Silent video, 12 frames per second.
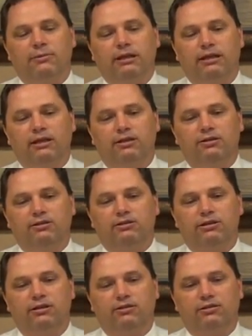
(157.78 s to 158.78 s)
And
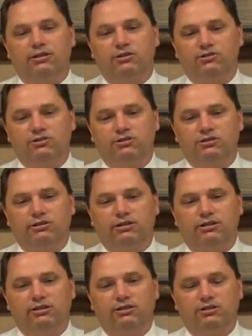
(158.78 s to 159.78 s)
Health East
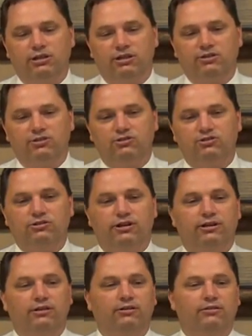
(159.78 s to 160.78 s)
does
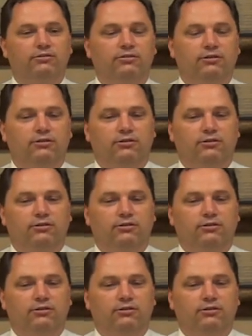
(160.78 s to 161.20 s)
try to